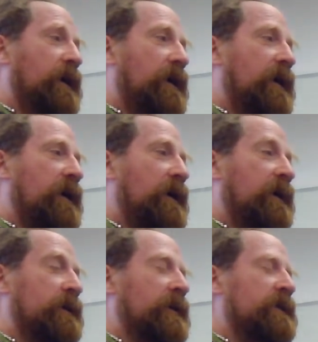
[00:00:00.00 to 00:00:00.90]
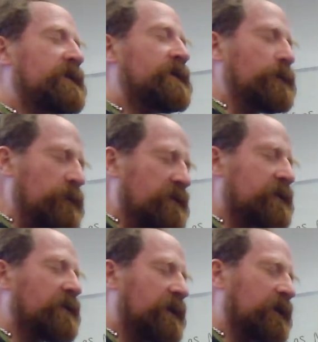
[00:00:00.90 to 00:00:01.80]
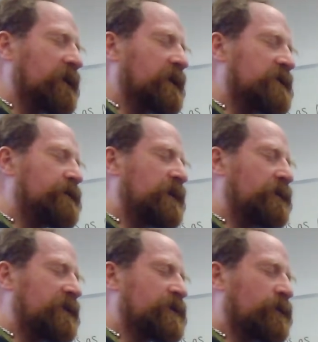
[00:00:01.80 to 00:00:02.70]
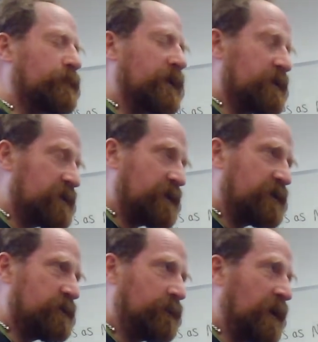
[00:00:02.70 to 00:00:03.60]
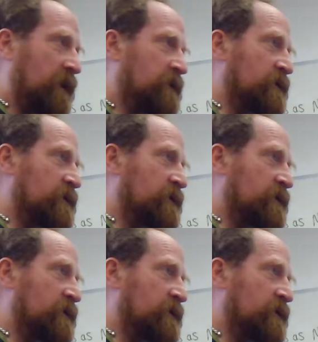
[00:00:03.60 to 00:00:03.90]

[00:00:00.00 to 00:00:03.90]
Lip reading: I don't think there has been much compensation paid